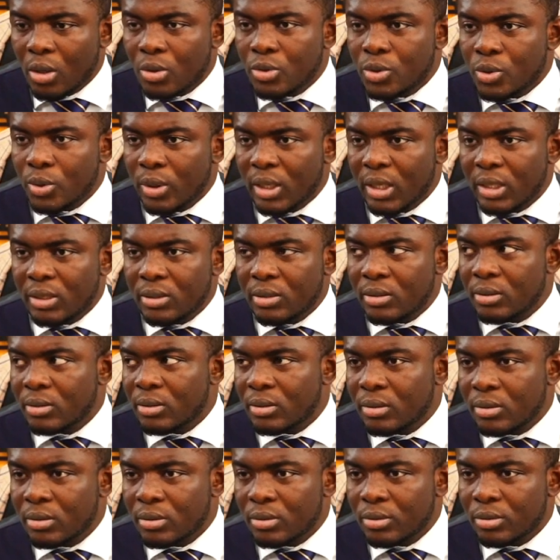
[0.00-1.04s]
consulate
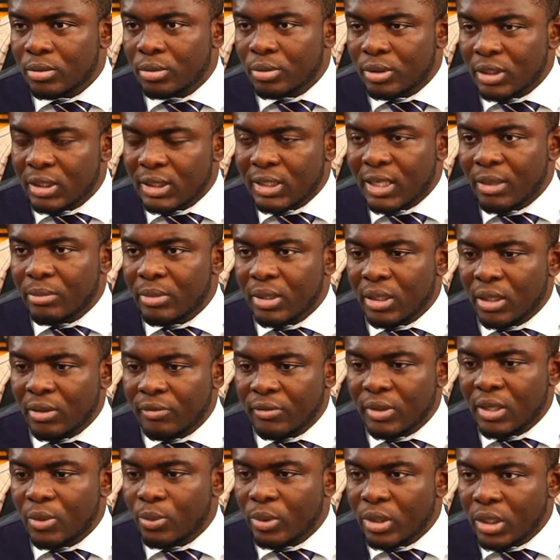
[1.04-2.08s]
to determine
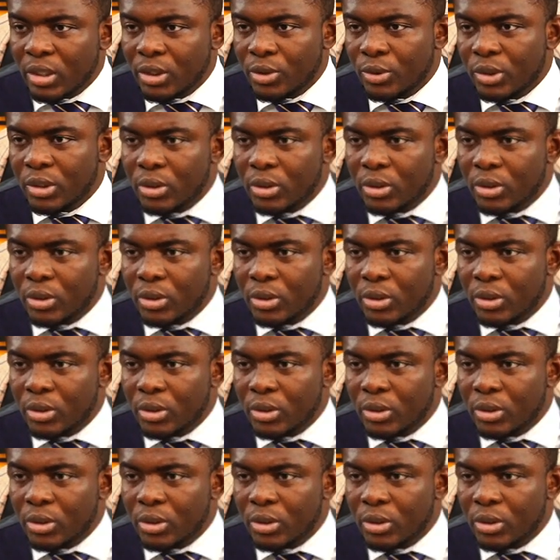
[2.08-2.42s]
if they will issue